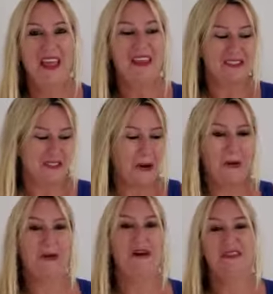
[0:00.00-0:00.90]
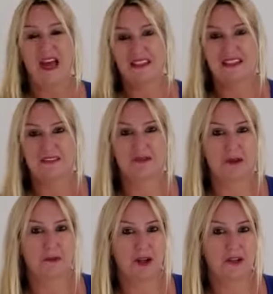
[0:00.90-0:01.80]
So that's it for
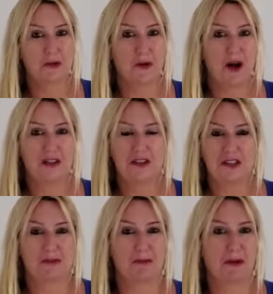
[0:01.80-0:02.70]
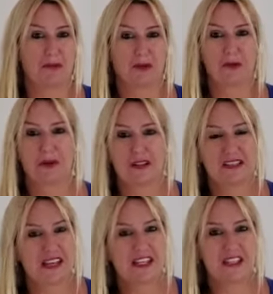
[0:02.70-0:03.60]
module 1. Just remember your
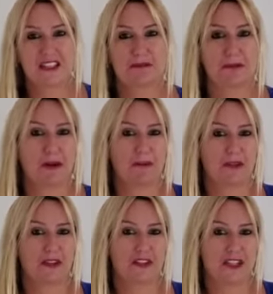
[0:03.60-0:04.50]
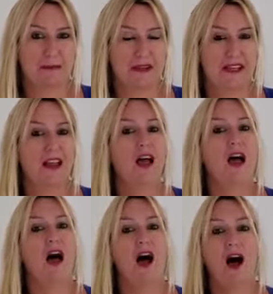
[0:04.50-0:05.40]
organizations, remember the GDP.
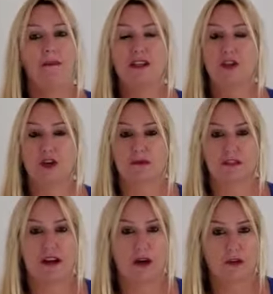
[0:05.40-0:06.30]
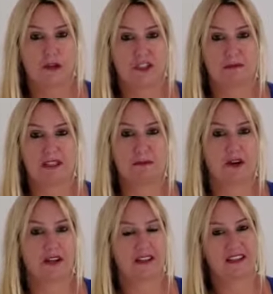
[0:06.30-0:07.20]
In terms of how tourism is
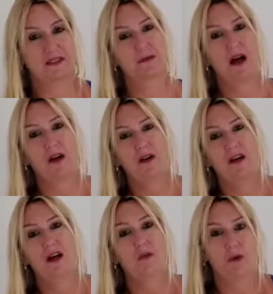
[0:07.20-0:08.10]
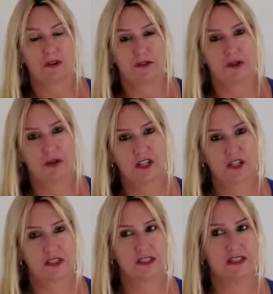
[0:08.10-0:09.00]
marketed as well, one of the
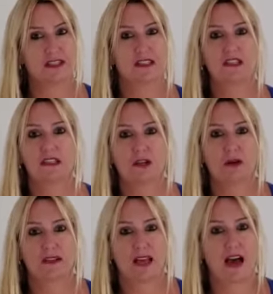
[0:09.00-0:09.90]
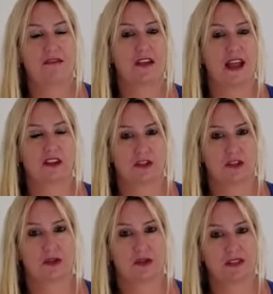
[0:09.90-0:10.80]
questions is, does the US have a national
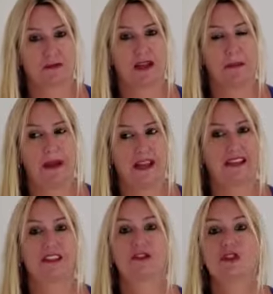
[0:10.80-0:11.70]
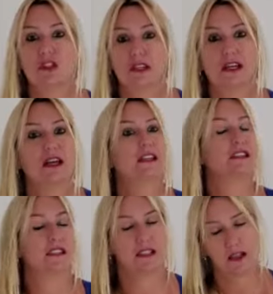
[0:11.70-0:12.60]
tourism campaign? It usually
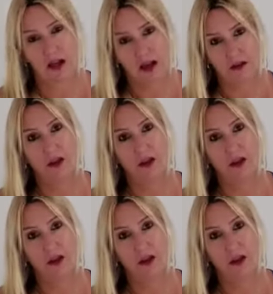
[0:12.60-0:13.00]
did not.